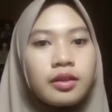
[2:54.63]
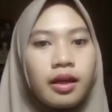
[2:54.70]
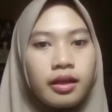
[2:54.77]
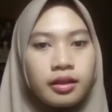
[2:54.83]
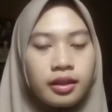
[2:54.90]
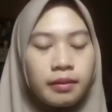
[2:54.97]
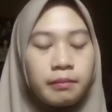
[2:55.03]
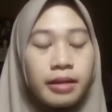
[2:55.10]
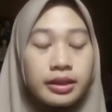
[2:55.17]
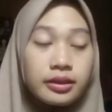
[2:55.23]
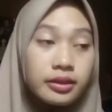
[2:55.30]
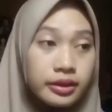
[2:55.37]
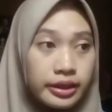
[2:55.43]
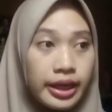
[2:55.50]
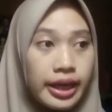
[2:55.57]
but
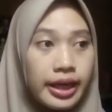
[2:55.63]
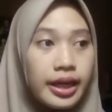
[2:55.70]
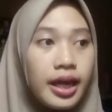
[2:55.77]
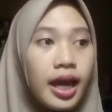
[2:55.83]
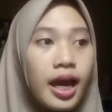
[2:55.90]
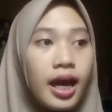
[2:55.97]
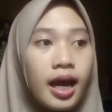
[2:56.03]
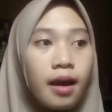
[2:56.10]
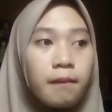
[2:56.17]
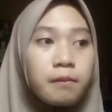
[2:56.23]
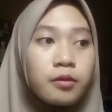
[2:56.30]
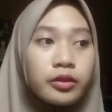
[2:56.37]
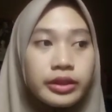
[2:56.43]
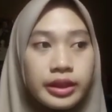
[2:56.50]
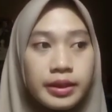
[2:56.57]
say
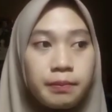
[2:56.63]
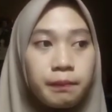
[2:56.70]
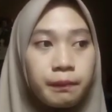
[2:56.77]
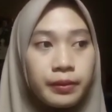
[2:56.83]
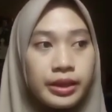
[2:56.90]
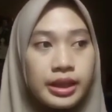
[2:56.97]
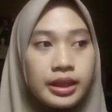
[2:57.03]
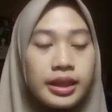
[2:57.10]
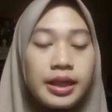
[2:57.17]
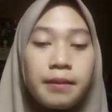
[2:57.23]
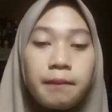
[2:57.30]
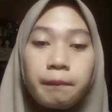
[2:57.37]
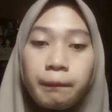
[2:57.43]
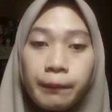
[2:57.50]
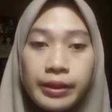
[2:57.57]
multiply
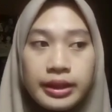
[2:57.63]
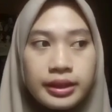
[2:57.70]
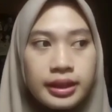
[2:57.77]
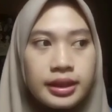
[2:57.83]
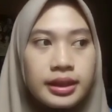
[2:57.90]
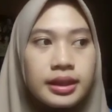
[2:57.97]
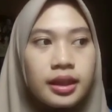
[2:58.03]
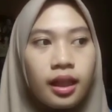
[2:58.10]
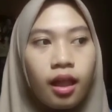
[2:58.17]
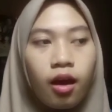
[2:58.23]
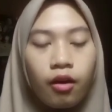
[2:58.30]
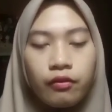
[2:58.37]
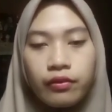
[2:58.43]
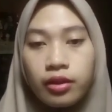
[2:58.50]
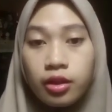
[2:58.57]
pieces of
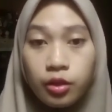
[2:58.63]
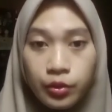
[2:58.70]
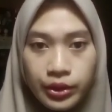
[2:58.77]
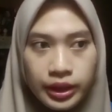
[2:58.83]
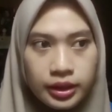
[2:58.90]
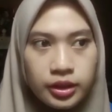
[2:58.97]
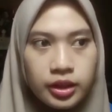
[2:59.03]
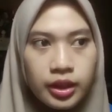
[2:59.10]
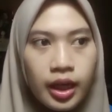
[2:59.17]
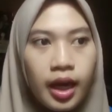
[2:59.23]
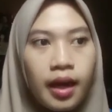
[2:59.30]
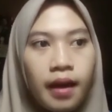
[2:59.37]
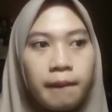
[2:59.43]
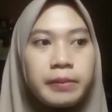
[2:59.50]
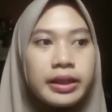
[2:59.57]
luggage
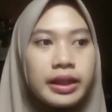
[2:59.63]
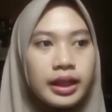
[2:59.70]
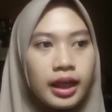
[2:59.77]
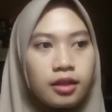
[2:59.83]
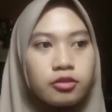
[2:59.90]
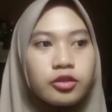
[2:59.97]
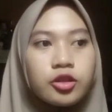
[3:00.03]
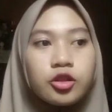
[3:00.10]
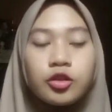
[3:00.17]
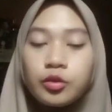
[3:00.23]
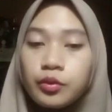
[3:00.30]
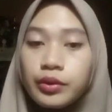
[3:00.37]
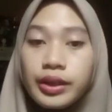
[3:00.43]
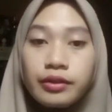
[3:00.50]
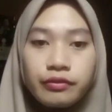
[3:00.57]
because to
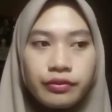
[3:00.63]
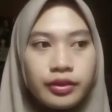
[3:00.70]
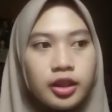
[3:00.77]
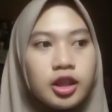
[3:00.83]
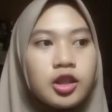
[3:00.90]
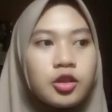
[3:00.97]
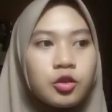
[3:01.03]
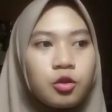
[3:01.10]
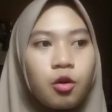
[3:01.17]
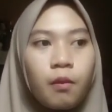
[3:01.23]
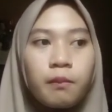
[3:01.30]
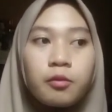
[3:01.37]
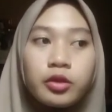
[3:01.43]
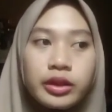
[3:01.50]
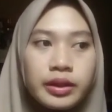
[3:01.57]
refer to
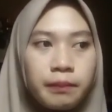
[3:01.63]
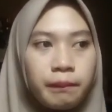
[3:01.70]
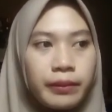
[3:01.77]
multiple